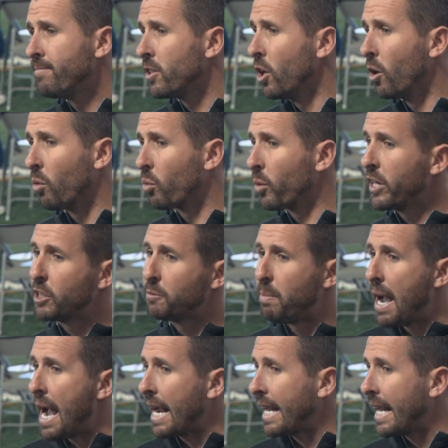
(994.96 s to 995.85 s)
you know, reach
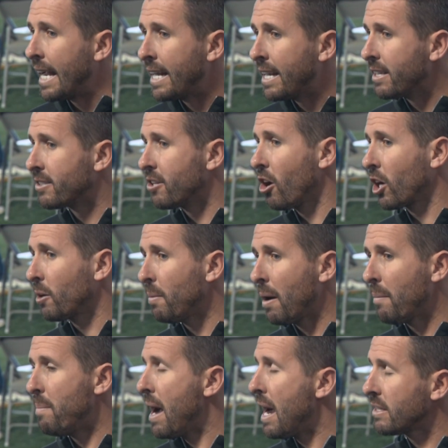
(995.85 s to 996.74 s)
back in and talk
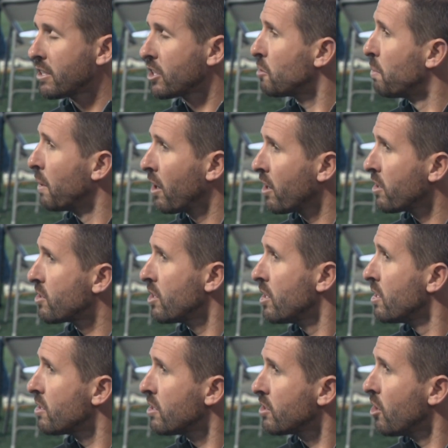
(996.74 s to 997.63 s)
about past
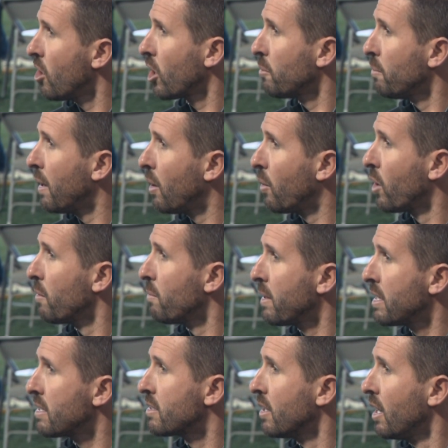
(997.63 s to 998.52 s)
experiences and talk about what it
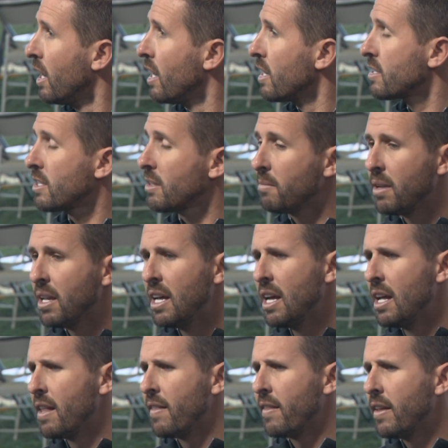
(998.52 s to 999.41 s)
means to us. And,
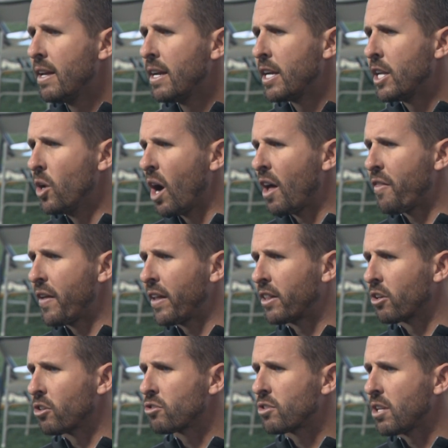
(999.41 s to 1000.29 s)
you know, I
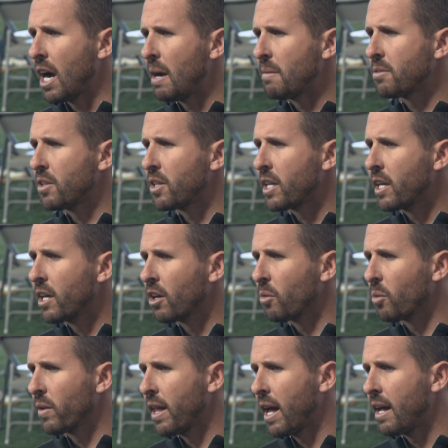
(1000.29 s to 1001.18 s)
think there's times of the
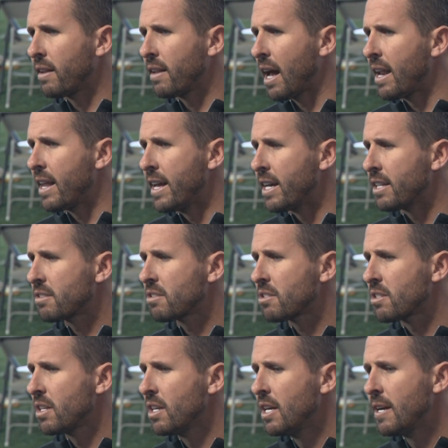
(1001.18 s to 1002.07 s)
year where that
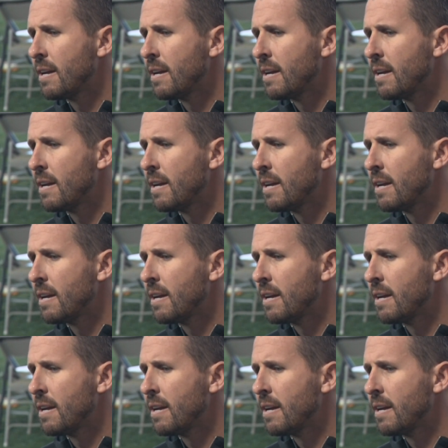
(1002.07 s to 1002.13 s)
hits.